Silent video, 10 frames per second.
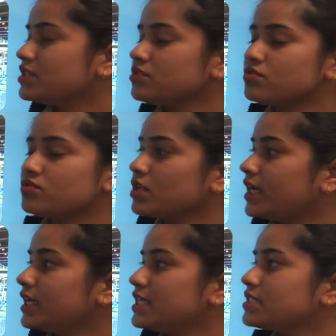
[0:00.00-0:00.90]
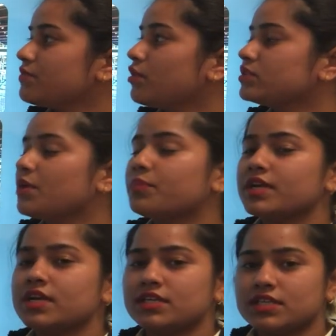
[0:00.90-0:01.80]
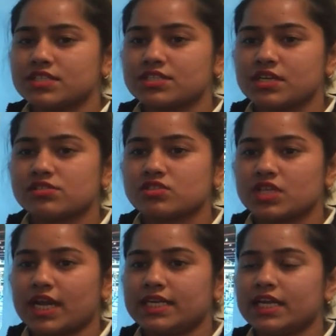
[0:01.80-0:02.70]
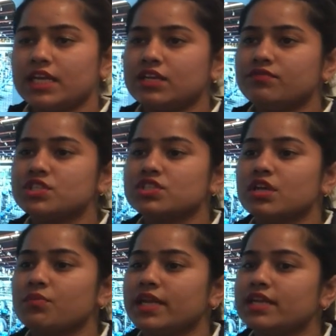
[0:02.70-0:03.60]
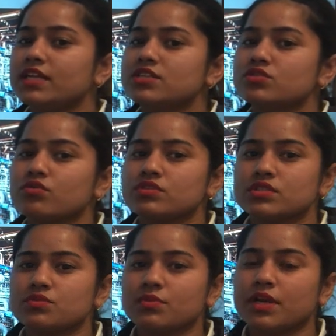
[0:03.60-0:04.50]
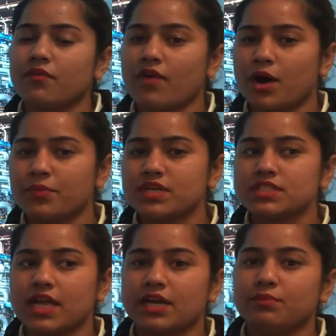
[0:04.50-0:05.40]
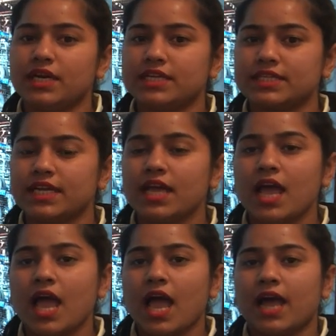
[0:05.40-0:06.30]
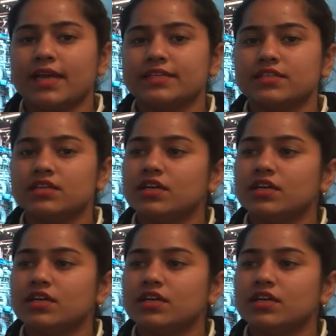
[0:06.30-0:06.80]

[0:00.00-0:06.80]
society is about the pre-industrial society, in which the mainly resources were farmers and military, and